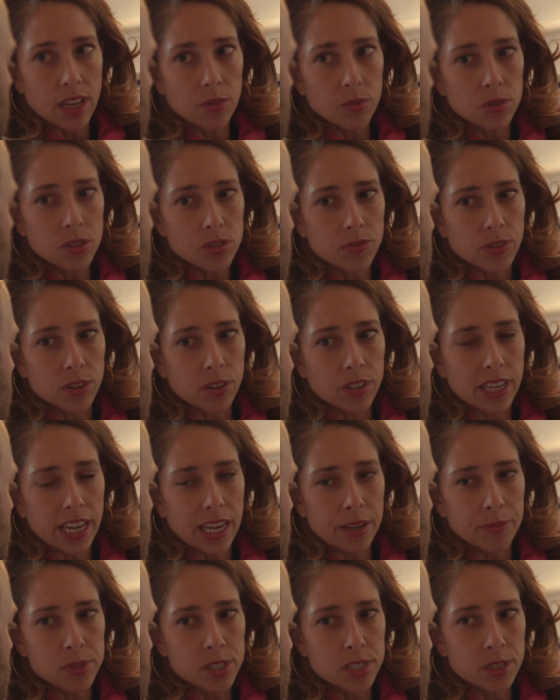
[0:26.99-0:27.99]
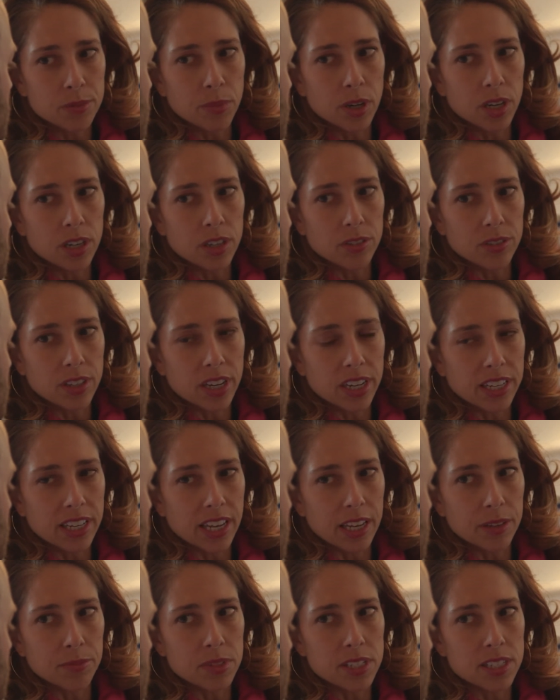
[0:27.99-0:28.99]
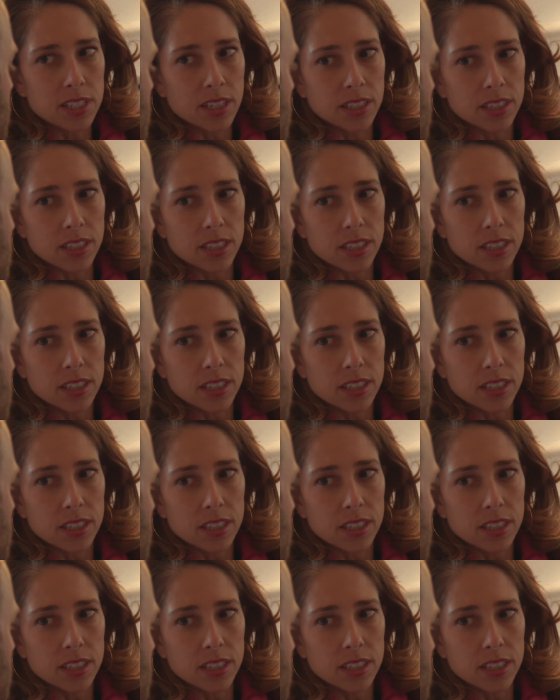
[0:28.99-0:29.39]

Like you hear stage four colon